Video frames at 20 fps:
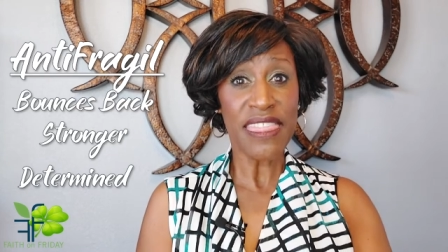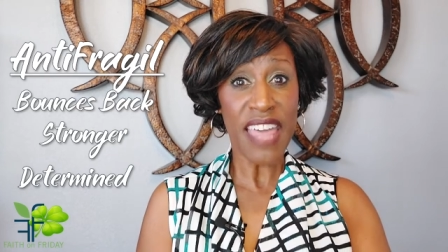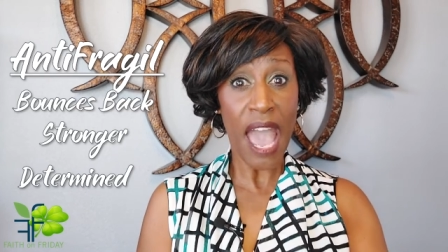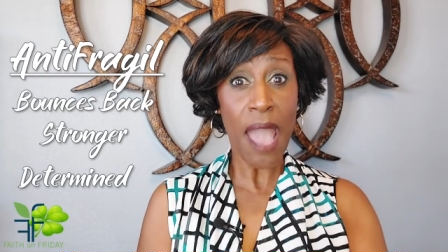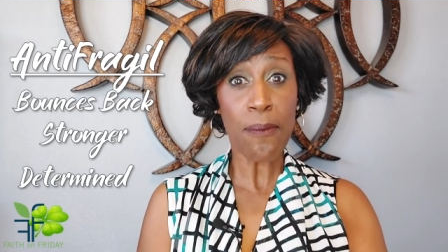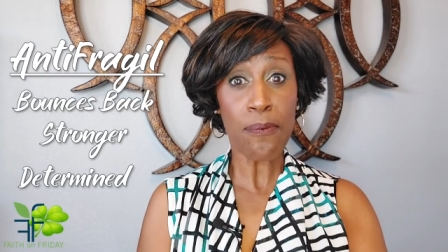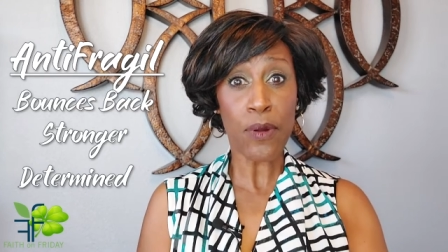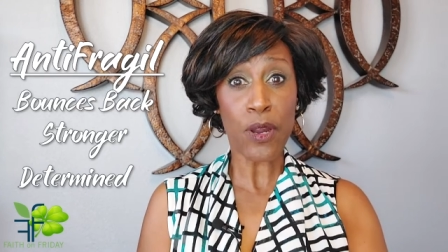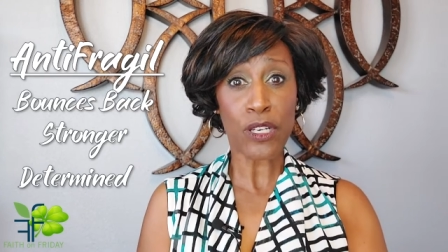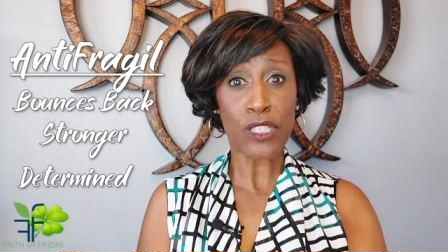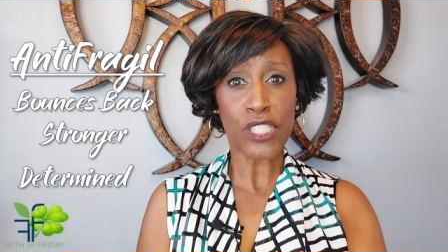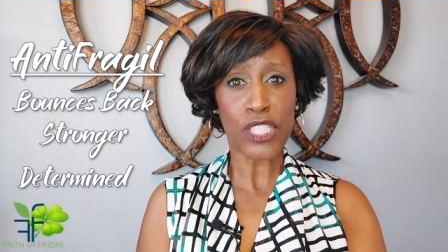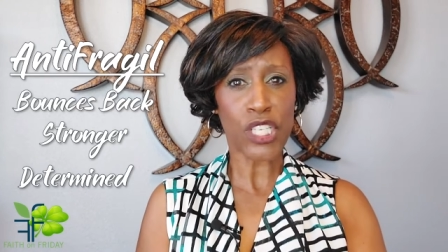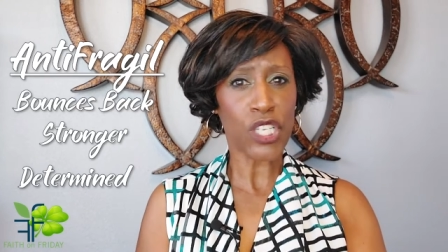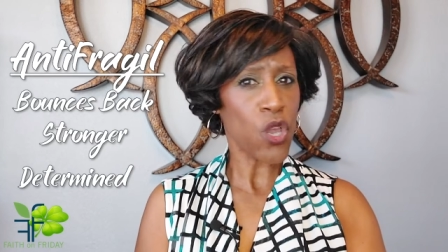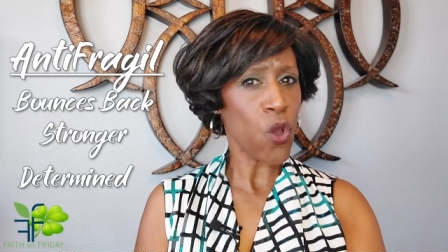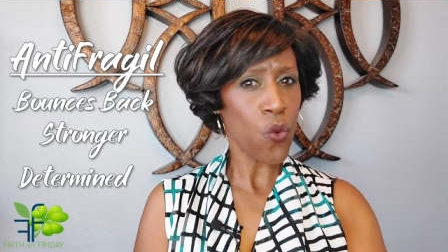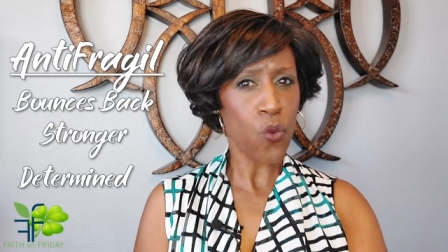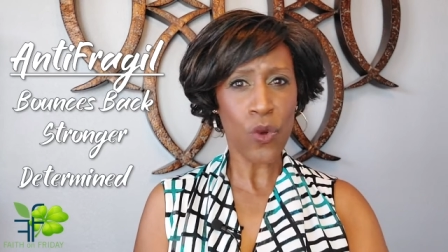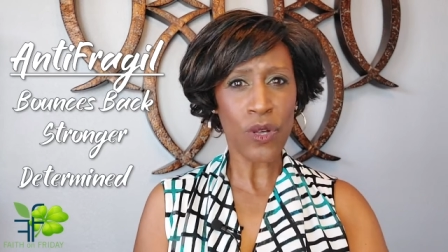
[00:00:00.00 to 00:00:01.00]
that
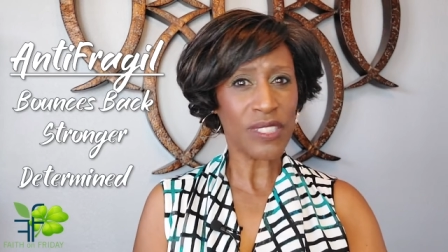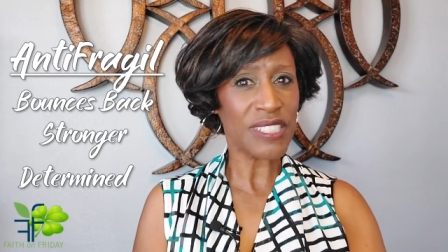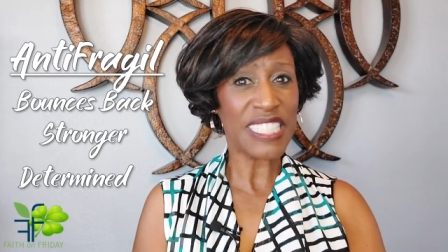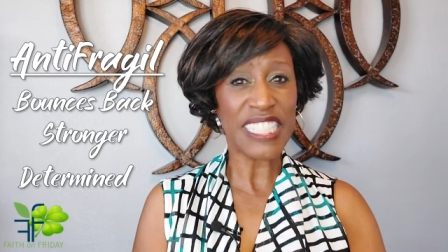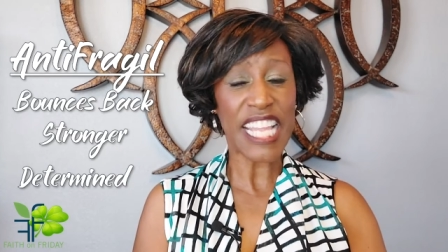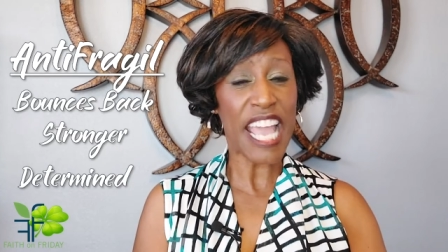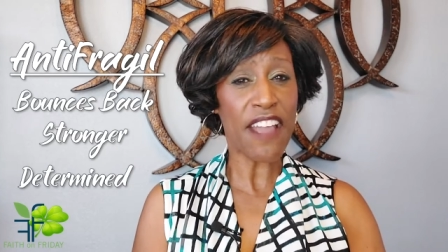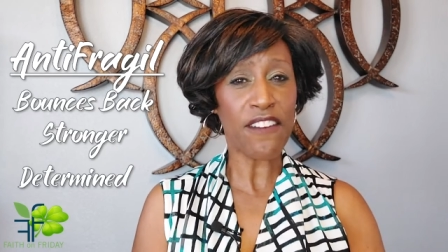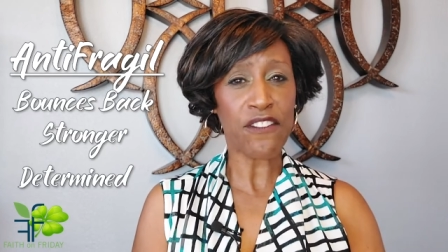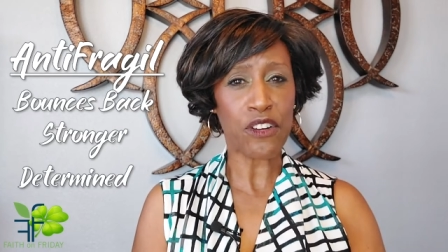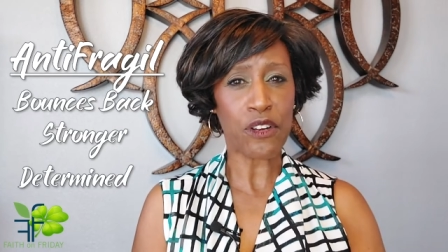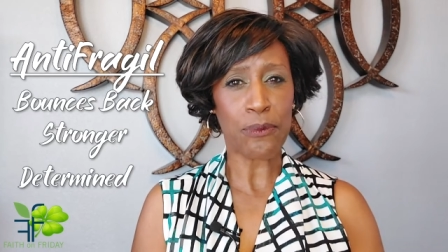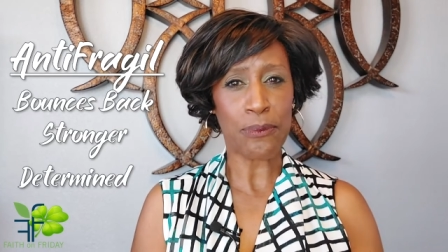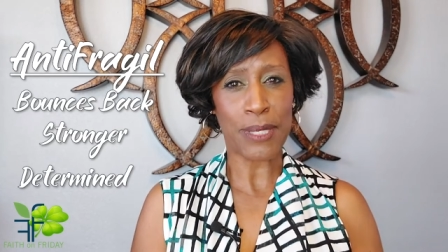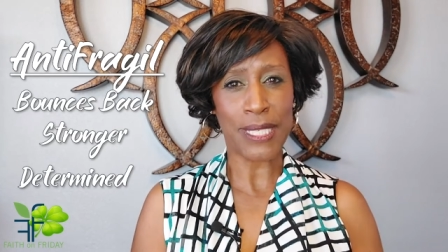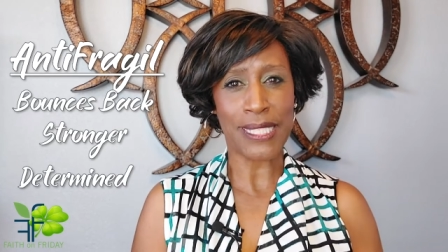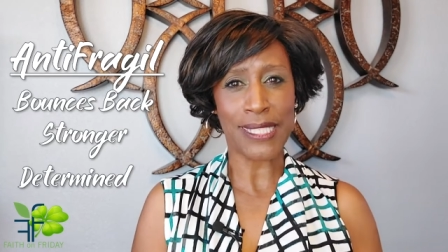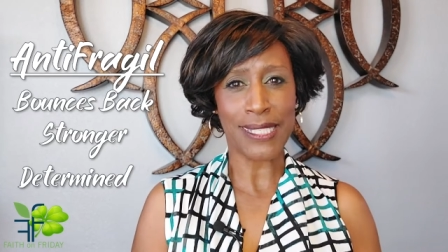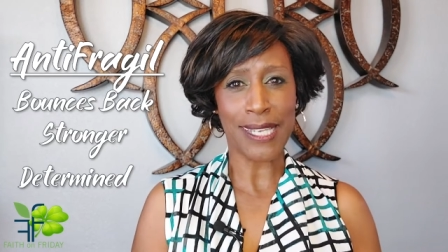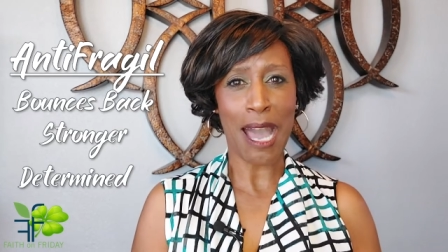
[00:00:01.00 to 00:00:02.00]
person will never
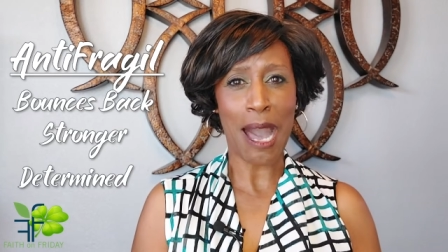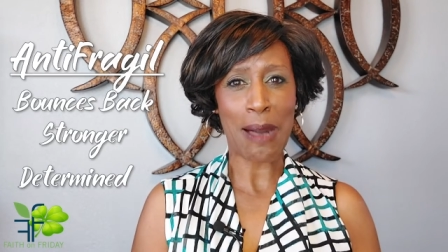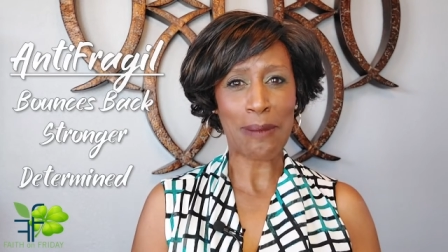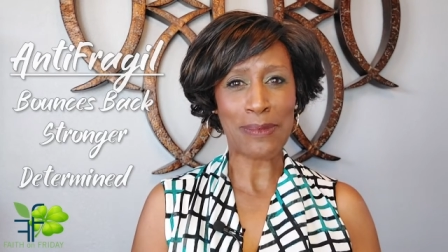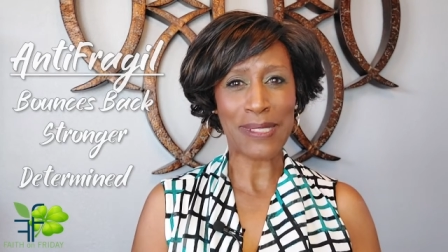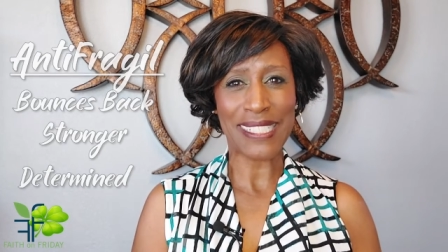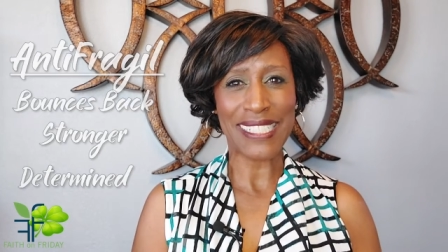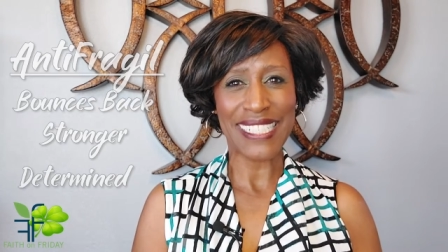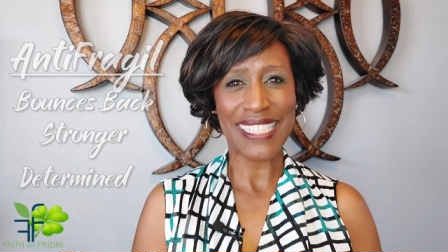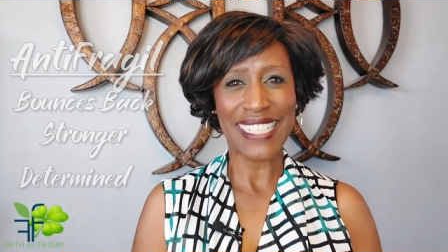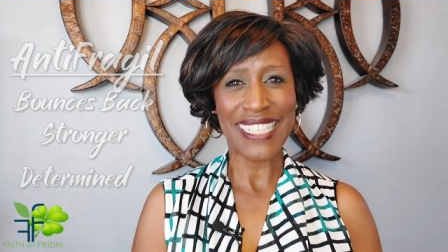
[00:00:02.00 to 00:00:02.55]
be stopped.